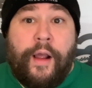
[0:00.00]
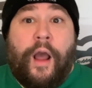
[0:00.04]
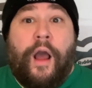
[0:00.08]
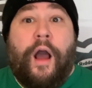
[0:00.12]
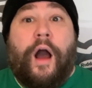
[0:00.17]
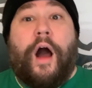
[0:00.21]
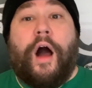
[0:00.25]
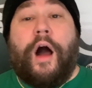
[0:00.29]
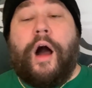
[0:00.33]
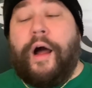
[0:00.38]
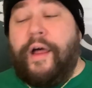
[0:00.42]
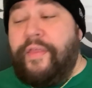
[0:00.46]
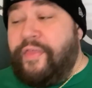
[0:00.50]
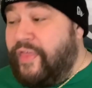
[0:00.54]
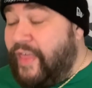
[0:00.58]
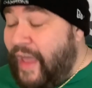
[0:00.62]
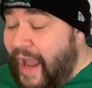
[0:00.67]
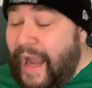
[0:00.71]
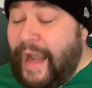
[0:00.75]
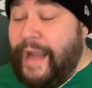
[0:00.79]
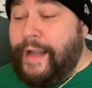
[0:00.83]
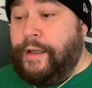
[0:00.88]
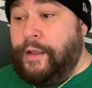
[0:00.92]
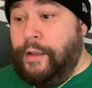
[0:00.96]

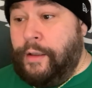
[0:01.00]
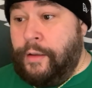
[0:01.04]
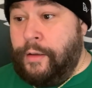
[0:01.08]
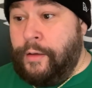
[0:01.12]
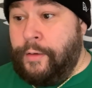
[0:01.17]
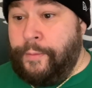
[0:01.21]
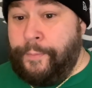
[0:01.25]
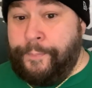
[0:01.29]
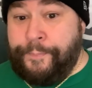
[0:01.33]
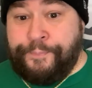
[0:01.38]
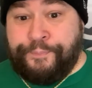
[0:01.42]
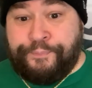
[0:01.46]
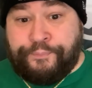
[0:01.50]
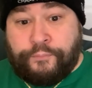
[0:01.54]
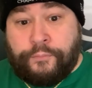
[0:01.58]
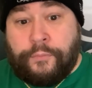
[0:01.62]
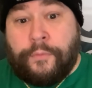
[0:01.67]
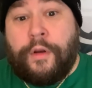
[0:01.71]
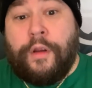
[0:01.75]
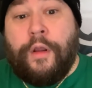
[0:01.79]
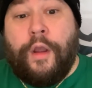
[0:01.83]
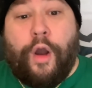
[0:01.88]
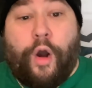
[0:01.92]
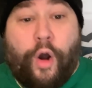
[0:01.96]
Then,
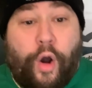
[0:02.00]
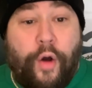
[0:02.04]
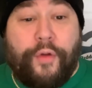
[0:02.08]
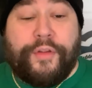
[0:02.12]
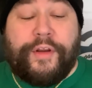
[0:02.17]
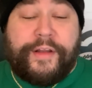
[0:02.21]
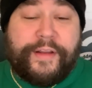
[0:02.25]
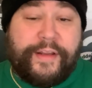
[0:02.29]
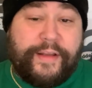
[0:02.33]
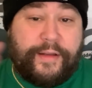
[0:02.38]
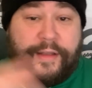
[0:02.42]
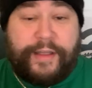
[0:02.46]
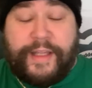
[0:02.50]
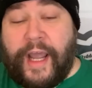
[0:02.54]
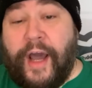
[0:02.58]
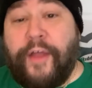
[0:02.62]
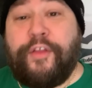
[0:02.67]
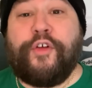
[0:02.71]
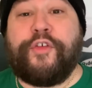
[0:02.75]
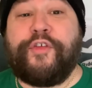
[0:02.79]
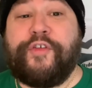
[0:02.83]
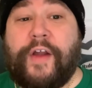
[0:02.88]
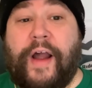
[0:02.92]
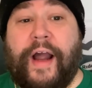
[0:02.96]
on the other
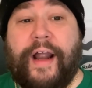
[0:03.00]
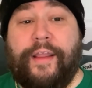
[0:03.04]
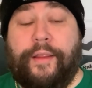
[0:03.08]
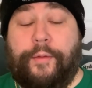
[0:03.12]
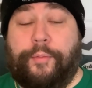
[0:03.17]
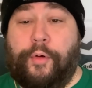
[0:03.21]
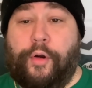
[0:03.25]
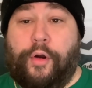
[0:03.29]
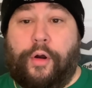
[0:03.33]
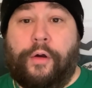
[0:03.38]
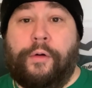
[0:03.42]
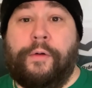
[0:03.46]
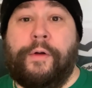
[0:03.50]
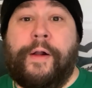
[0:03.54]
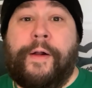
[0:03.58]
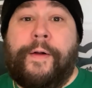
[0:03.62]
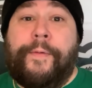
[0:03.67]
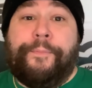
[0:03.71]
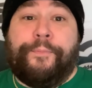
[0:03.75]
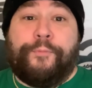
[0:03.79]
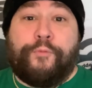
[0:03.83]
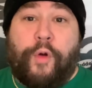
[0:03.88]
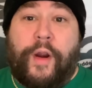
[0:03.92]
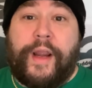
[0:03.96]
side of the ball,
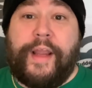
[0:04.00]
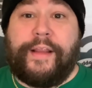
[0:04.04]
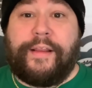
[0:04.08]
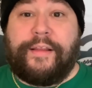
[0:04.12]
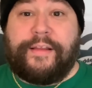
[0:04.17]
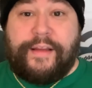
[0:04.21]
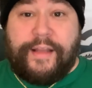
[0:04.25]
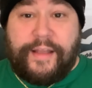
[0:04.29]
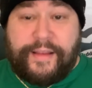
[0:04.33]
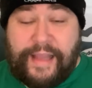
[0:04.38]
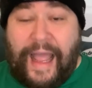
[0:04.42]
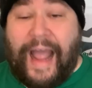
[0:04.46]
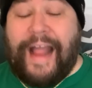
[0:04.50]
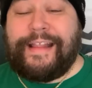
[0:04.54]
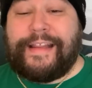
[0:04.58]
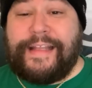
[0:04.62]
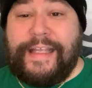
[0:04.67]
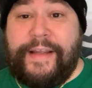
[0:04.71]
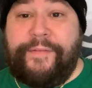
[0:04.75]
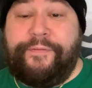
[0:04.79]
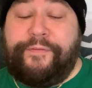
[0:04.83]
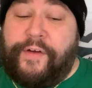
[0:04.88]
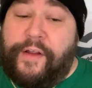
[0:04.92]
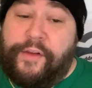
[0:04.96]
right, that
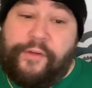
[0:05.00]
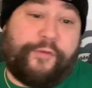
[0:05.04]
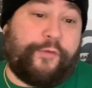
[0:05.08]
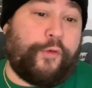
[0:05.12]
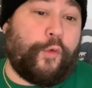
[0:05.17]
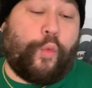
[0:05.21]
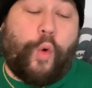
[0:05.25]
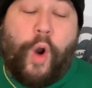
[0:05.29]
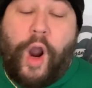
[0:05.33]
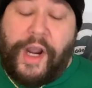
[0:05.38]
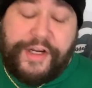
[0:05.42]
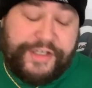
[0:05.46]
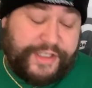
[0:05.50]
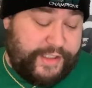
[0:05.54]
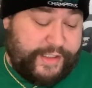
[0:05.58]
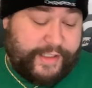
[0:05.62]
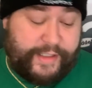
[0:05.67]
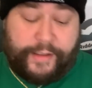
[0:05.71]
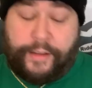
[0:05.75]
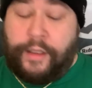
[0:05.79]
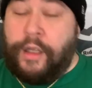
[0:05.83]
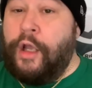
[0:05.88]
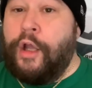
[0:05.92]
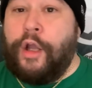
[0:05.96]
defense for
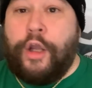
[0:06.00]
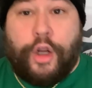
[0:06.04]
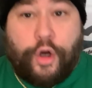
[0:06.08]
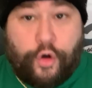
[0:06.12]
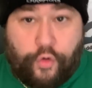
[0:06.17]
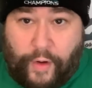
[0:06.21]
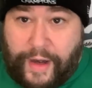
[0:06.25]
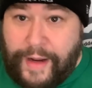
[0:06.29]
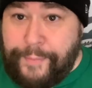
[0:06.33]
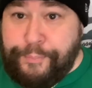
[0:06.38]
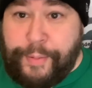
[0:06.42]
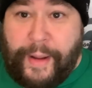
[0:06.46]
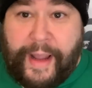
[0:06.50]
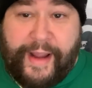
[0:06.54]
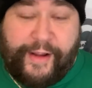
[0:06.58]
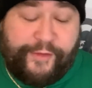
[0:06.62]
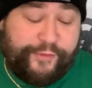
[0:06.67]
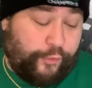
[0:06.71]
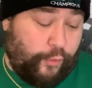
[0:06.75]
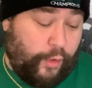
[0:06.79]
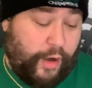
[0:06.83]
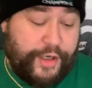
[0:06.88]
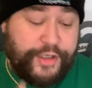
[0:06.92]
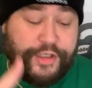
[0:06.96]
Washington, great pass
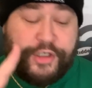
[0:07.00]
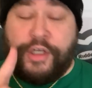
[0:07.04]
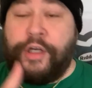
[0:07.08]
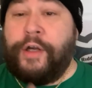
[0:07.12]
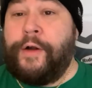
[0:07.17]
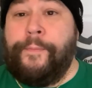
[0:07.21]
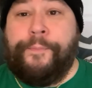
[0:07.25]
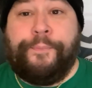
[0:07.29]
rush,